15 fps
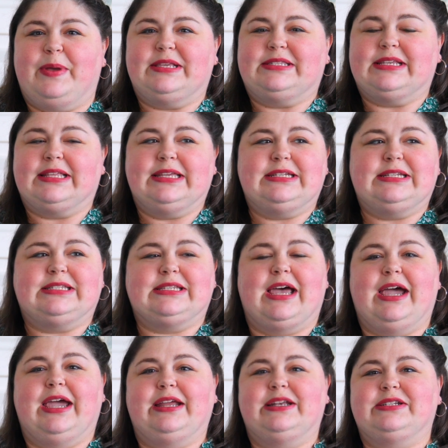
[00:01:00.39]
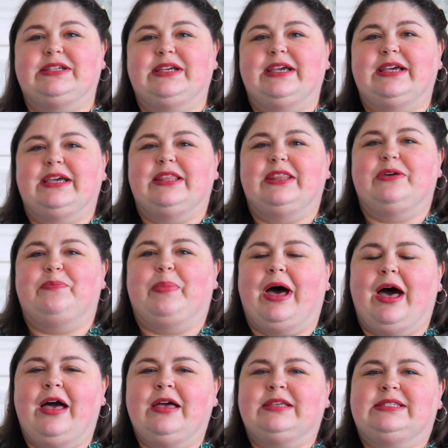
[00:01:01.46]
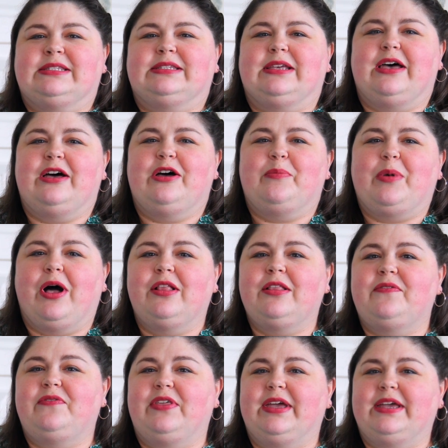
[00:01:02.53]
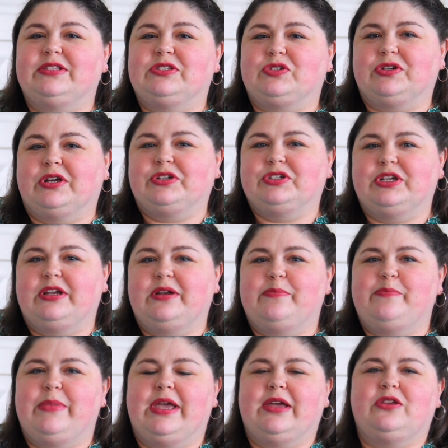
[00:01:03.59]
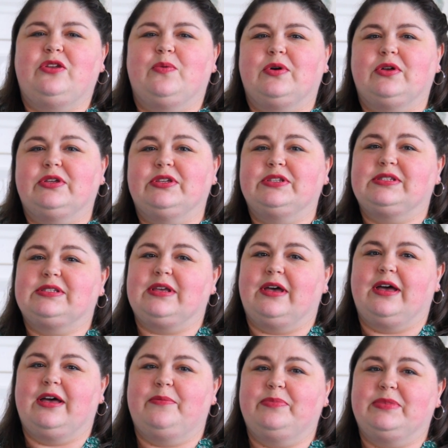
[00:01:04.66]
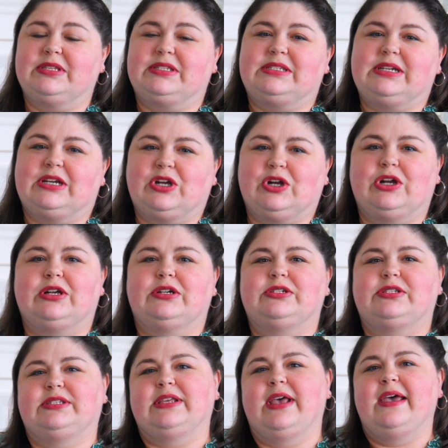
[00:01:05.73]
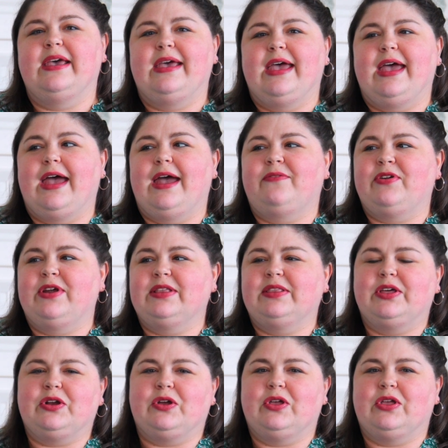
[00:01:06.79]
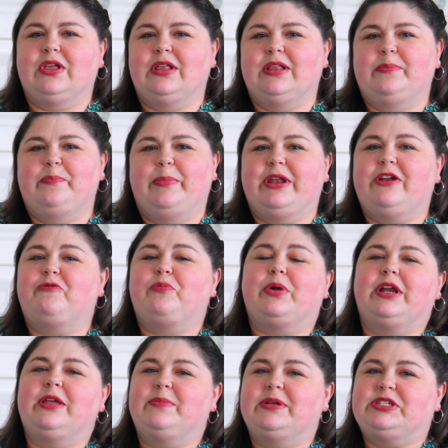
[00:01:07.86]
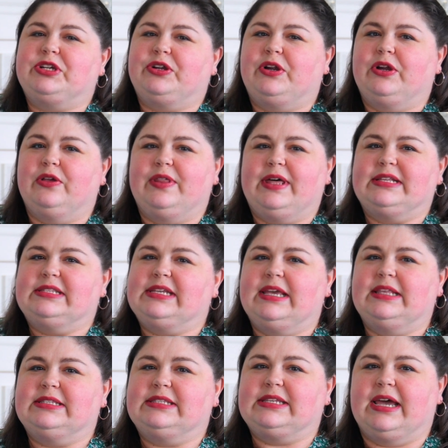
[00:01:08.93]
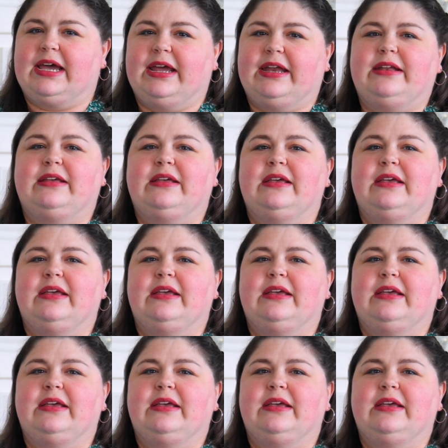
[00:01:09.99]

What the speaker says: basically designed the box, all of the instruction manuals, the stickers, every little bit of printed material that's inside